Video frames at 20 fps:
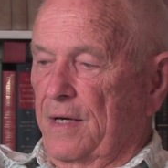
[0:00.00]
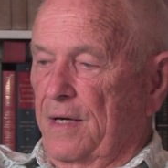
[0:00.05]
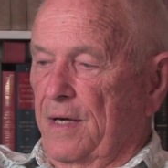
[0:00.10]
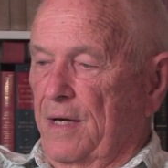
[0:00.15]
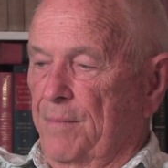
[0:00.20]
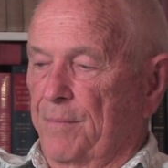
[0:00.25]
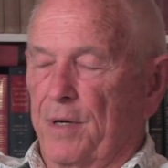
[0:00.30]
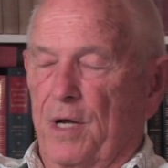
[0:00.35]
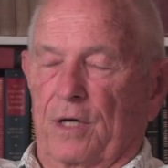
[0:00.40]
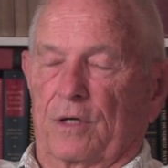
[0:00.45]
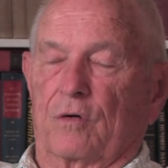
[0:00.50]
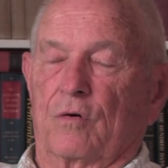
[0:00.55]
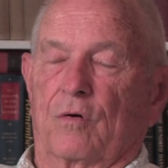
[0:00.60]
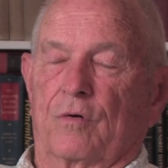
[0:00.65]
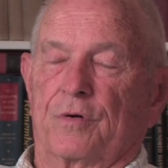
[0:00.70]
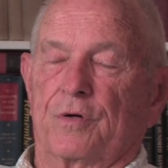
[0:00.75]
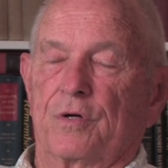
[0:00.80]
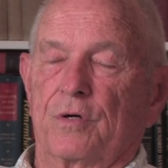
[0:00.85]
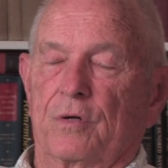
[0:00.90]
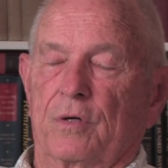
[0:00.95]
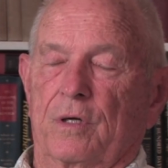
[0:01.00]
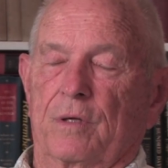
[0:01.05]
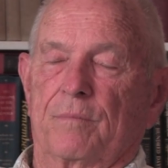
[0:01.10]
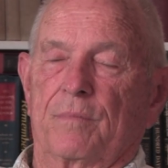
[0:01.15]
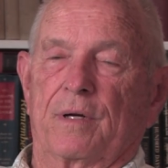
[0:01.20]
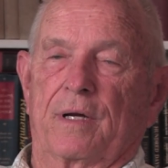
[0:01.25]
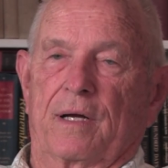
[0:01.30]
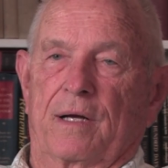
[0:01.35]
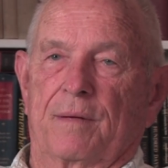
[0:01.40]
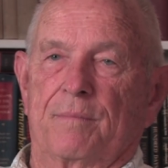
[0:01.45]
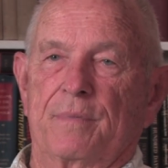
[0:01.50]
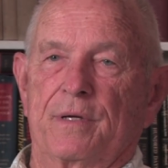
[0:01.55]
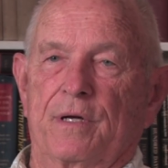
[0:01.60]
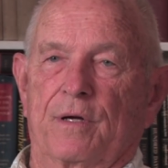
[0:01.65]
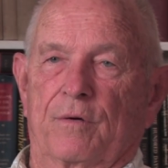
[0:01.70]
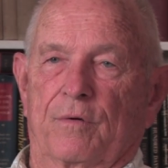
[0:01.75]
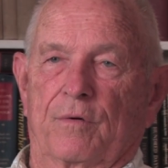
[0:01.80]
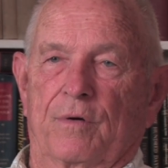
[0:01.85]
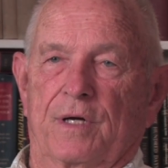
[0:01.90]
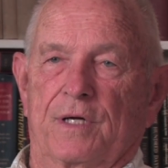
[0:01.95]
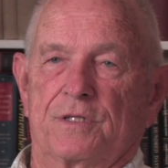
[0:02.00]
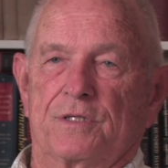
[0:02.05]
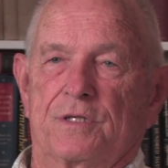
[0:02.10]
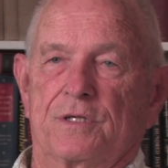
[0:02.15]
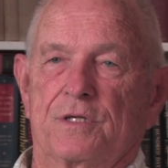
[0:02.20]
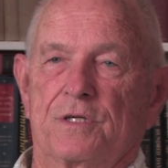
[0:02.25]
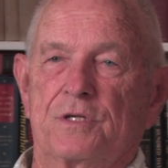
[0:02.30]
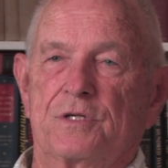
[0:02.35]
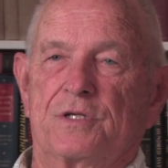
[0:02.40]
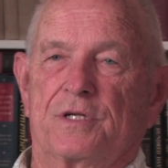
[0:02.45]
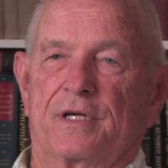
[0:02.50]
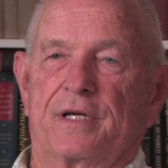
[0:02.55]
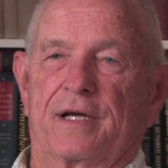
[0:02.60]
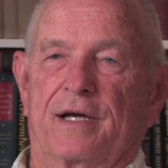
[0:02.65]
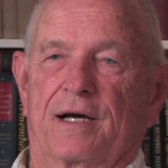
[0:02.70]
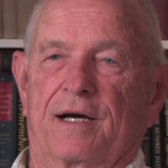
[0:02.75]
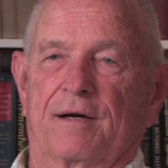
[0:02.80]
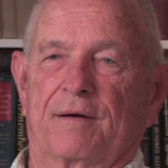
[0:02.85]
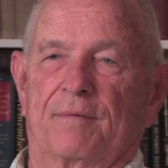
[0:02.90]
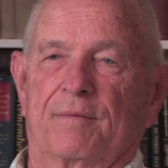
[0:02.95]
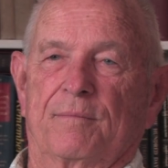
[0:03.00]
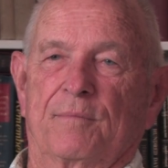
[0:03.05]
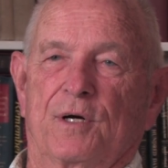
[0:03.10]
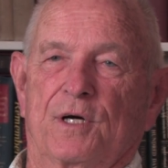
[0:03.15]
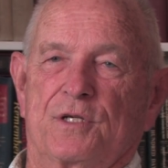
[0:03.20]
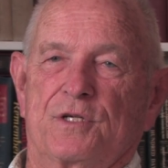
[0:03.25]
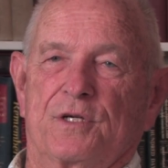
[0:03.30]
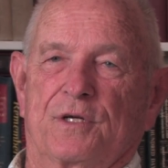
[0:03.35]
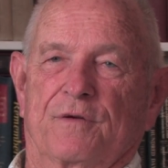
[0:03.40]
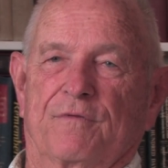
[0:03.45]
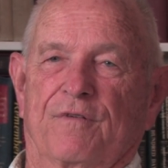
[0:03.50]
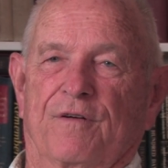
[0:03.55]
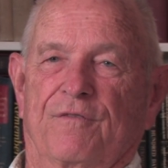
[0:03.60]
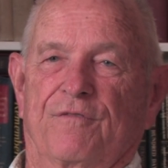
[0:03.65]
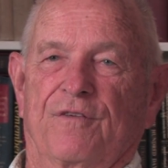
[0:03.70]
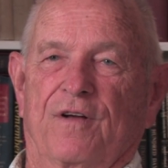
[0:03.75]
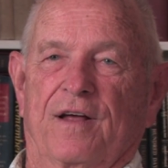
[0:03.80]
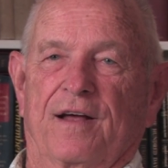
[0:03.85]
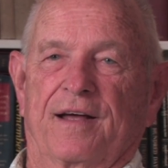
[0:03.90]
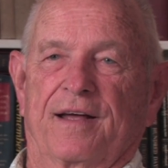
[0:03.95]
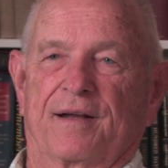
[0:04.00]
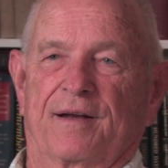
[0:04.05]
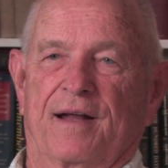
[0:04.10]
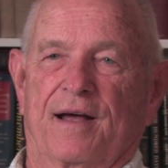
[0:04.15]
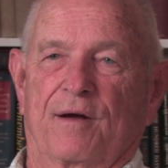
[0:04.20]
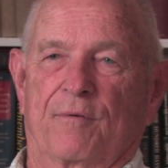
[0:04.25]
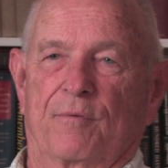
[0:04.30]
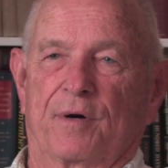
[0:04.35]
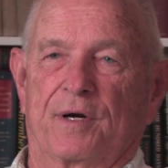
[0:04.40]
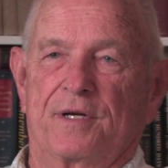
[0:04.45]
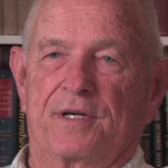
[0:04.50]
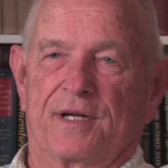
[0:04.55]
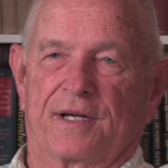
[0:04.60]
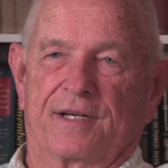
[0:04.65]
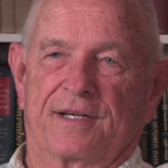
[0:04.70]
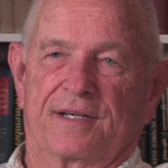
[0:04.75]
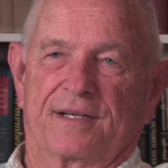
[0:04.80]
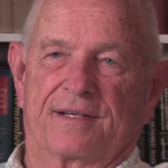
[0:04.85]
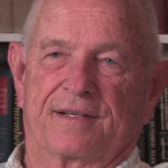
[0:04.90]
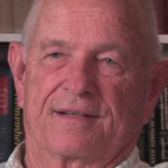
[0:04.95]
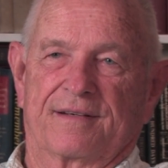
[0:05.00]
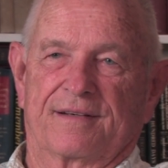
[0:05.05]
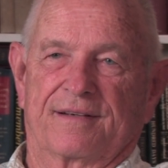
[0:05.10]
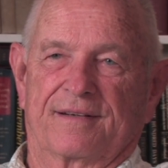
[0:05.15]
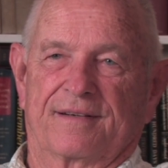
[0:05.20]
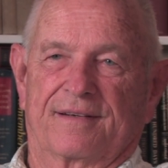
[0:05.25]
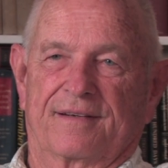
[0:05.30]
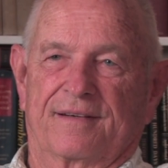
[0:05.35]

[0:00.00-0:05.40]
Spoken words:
I'm not going to do it, but I'd be interested to see how much of a flying I retained.